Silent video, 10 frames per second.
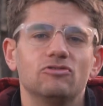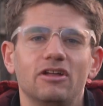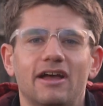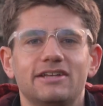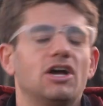You
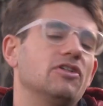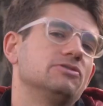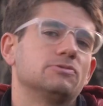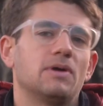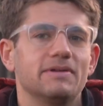realize, oh,
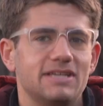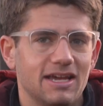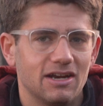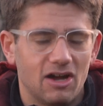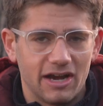this was probably
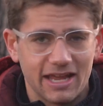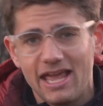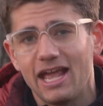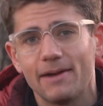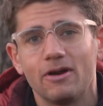taken on a
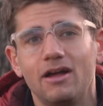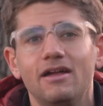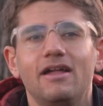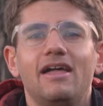camera,